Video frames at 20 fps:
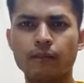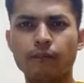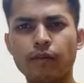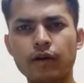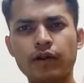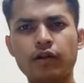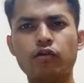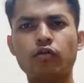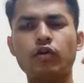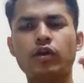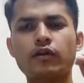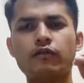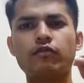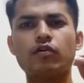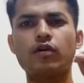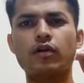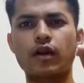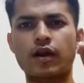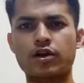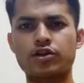But to give
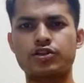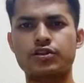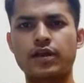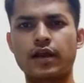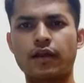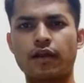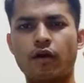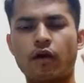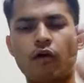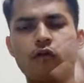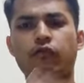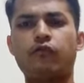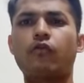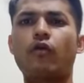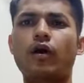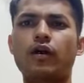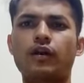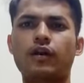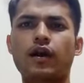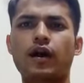you a nutshell of
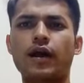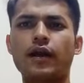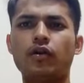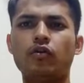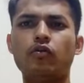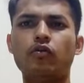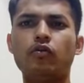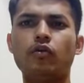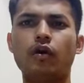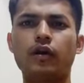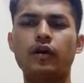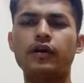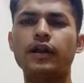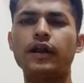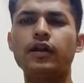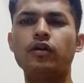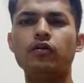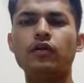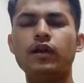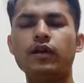what I do on a
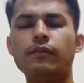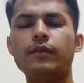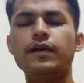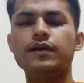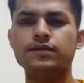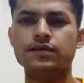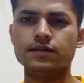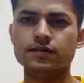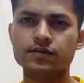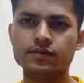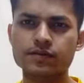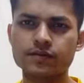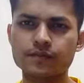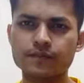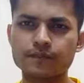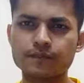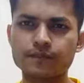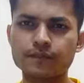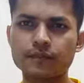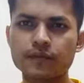day-to-day basis.
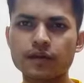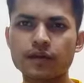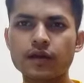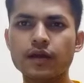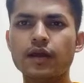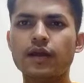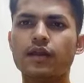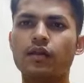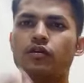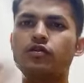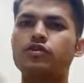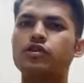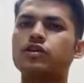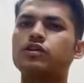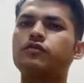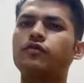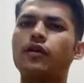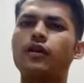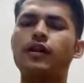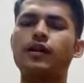Now,
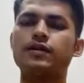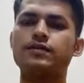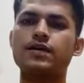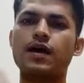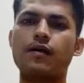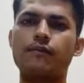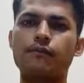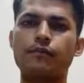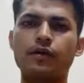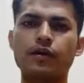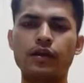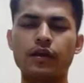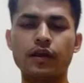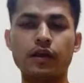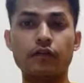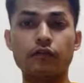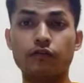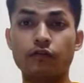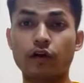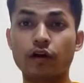just for an example,
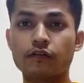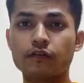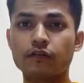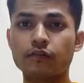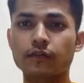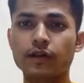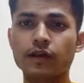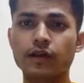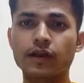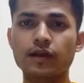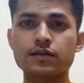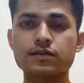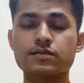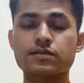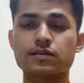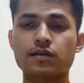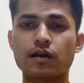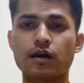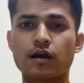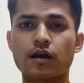in one of the
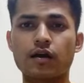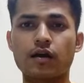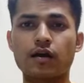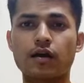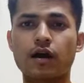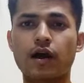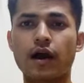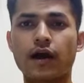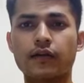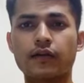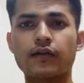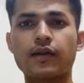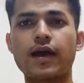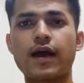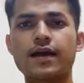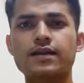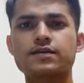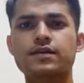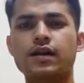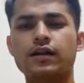meetings, I
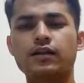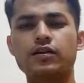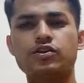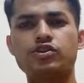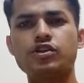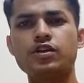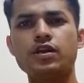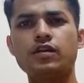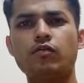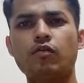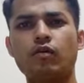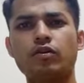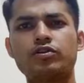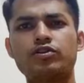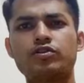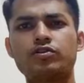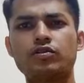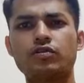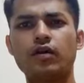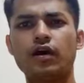realized that the GE
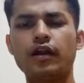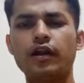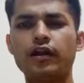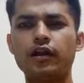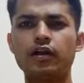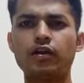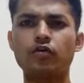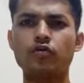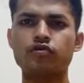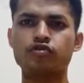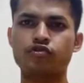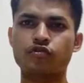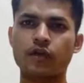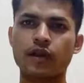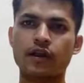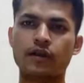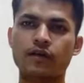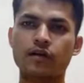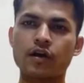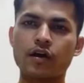was a little too
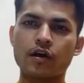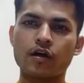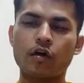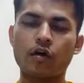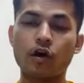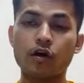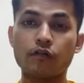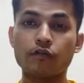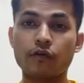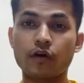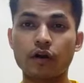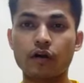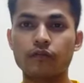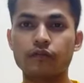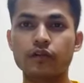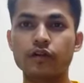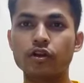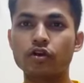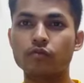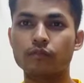strict on one
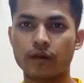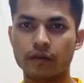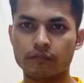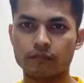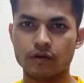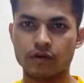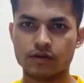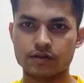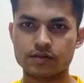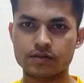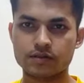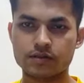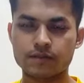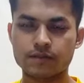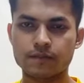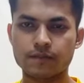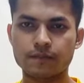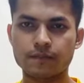of the new members.